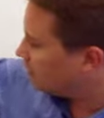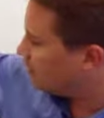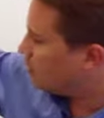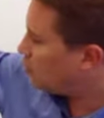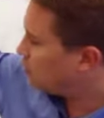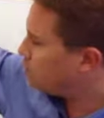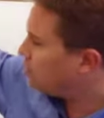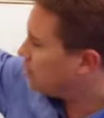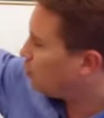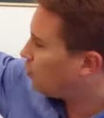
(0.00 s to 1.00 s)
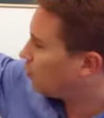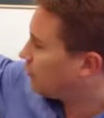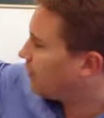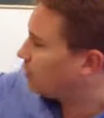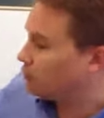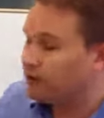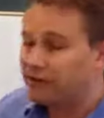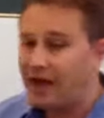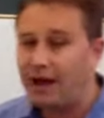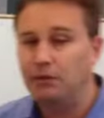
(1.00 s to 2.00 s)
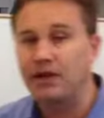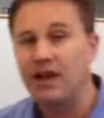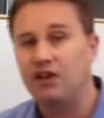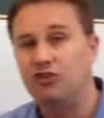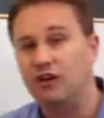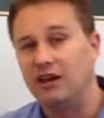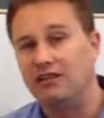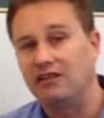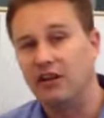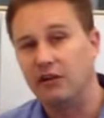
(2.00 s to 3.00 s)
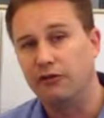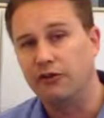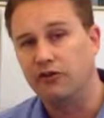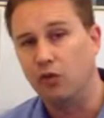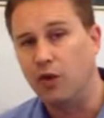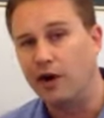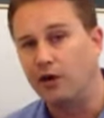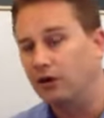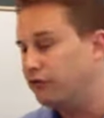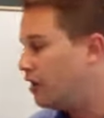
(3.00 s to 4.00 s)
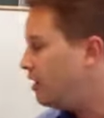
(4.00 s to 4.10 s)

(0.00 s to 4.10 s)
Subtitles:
a whole middleware layer that the application itself is aware of,